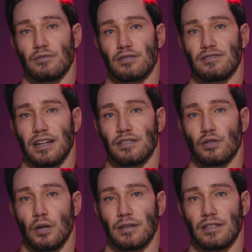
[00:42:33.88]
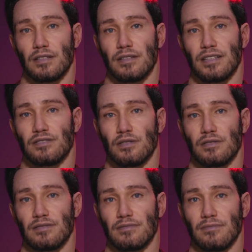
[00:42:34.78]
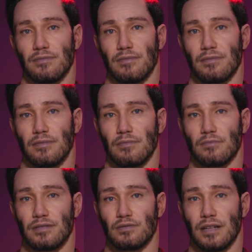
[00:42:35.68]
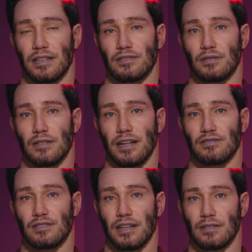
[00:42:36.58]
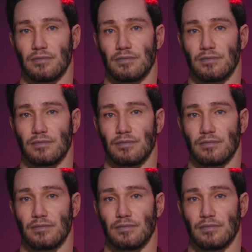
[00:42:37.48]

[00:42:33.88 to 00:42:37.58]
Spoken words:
for safeguarding their users. This means investing in